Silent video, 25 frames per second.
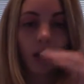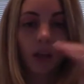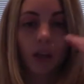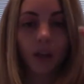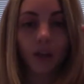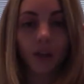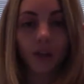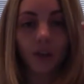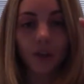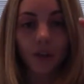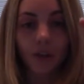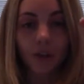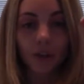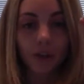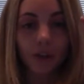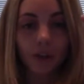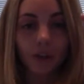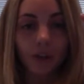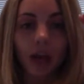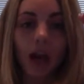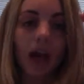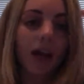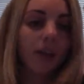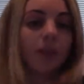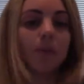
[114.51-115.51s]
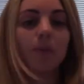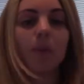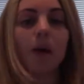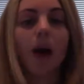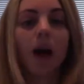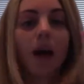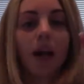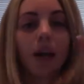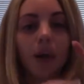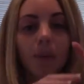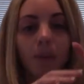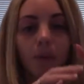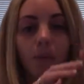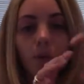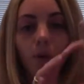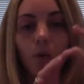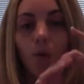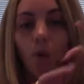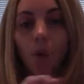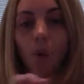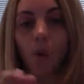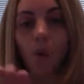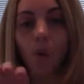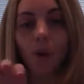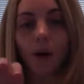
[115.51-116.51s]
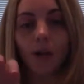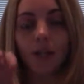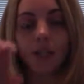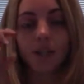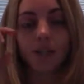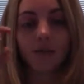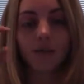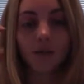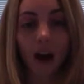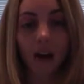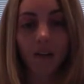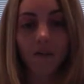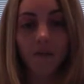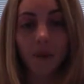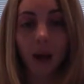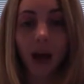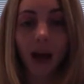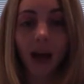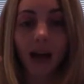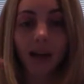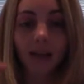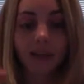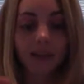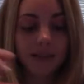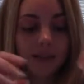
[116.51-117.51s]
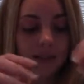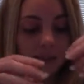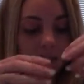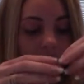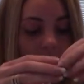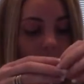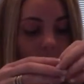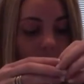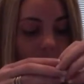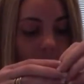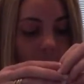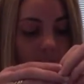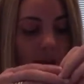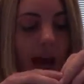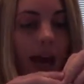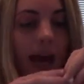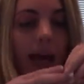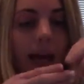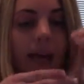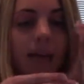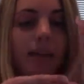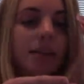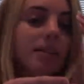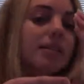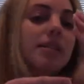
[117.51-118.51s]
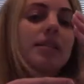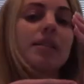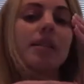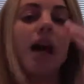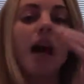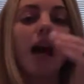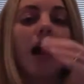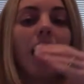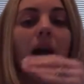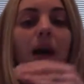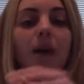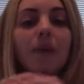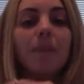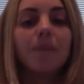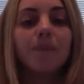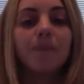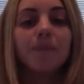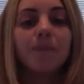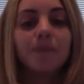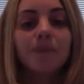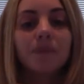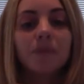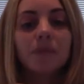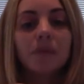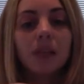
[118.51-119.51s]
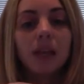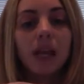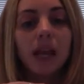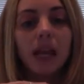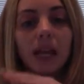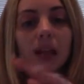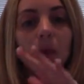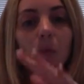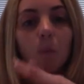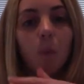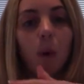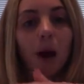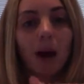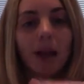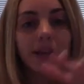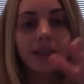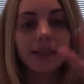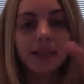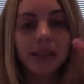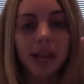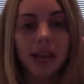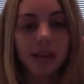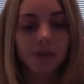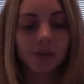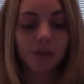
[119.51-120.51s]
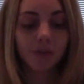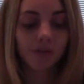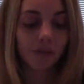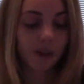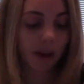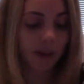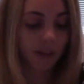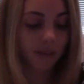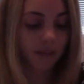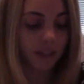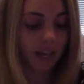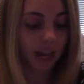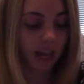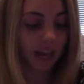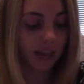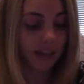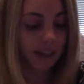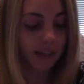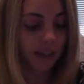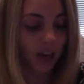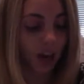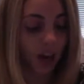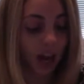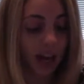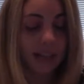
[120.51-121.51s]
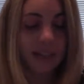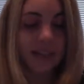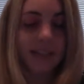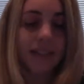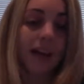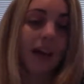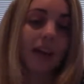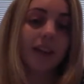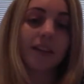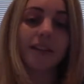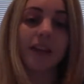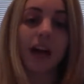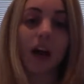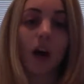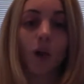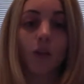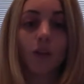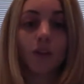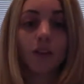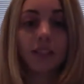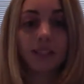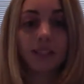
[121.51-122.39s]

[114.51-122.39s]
you cut the pineapple core into 5 parts and eat 1 a day for 5 days. And I started that on the